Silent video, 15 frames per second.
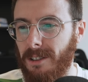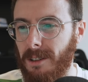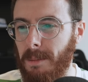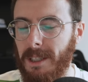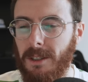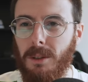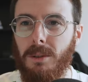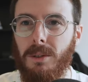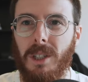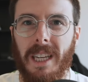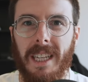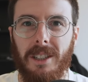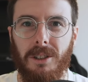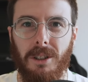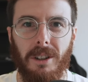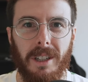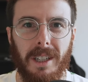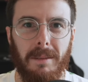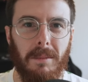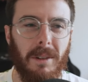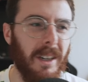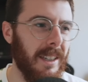not to be too knee-jerk
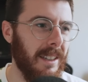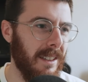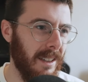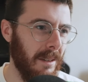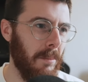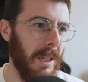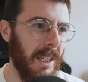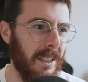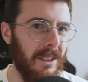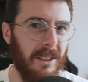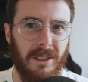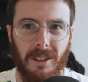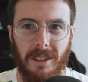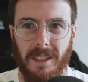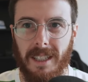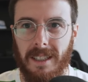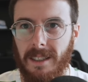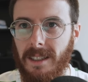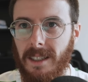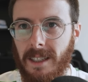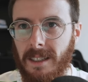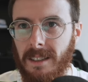in my opinions on
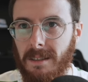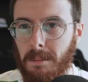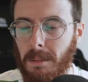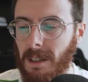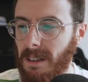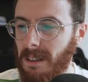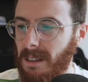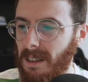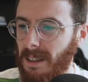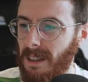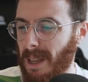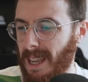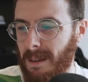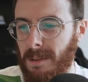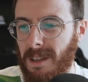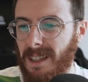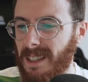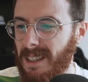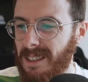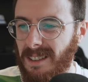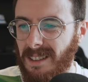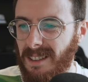these things, but maybe
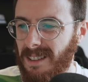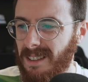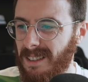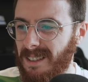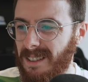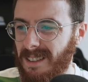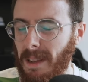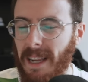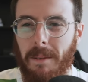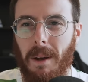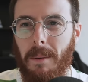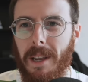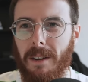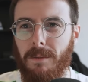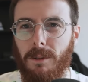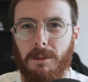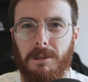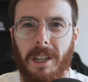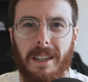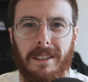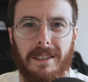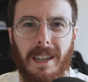it is. But anyway, we're getting rule
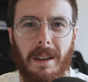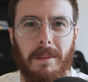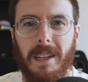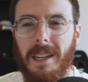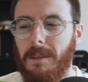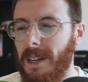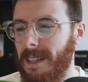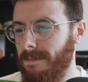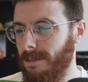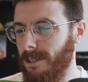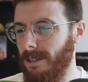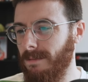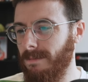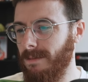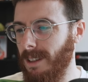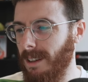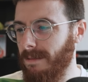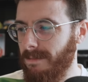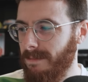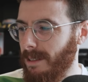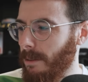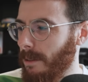changes coming anyway soon, so
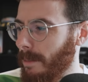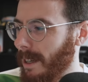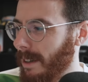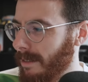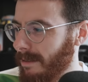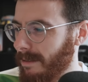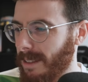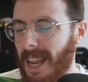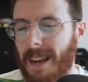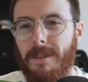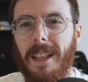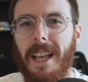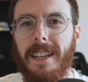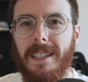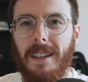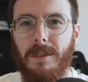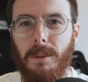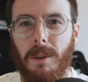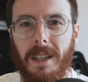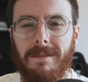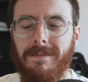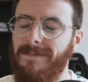don't worry about it. Hey, relax,
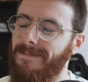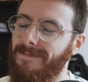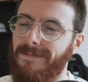everyone.